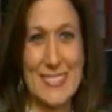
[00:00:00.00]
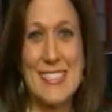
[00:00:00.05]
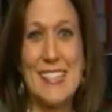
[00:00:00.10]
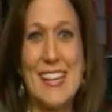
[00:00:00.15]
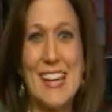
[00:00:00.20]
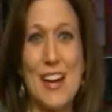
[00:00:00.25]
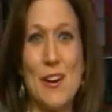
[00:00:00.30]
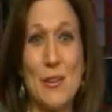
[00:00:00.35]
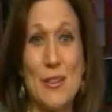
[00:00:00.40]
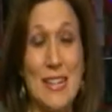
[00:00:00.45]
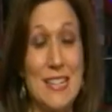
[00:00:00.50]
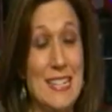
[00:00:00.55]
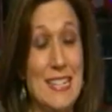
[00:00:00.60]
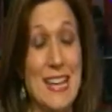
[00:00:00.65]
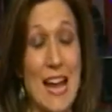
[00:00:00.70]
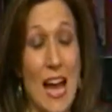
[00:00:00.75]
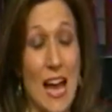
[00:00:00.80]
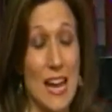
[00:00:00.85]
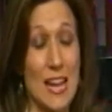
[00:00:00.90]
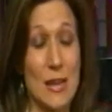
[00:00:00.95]
Well, Nadine,
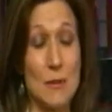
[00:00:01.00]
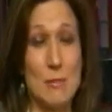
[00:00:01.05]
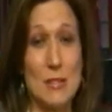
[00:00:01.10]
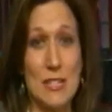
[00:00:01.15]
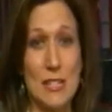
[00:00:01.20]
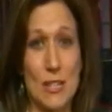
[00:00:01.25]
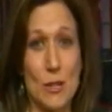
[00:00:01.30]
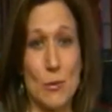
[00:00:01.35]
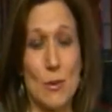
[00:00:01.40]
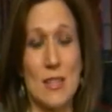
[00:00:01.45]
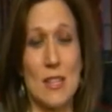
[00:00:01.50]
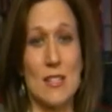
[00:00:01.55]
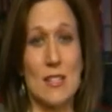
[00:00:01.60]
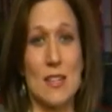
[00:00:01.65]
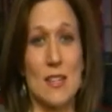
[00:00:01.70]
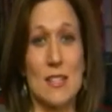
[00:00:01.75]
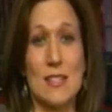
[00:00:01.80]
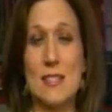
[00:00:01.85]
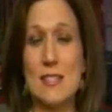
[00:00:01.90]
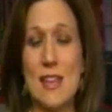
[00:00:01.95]
I am dealing with this
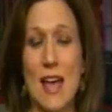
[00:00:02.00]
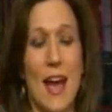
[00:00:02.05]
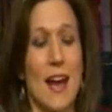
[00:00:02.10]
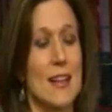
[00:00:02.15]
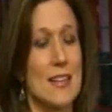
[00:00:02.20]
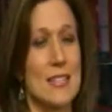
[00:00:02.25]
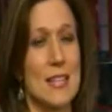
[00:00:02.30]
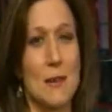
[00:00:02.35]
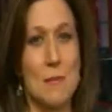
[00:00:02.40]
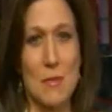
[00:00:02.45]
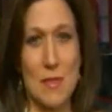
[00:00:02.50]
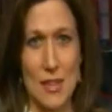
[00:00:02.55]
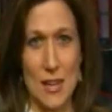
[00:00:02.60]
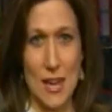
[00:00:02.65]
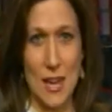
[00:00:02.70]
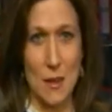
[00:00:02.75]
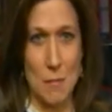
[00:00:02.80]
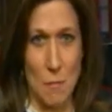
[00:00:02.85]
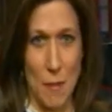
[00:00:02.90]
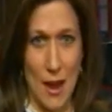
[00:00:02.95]
exact same thing
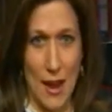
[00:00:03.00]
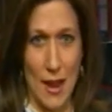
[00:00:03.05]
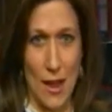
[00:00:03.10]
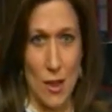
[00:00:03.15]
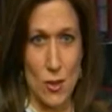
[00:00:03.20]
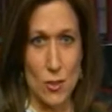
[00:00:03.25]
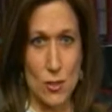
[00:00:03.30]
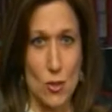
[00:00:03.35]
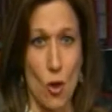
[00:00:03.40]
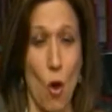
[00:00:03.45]
at my house.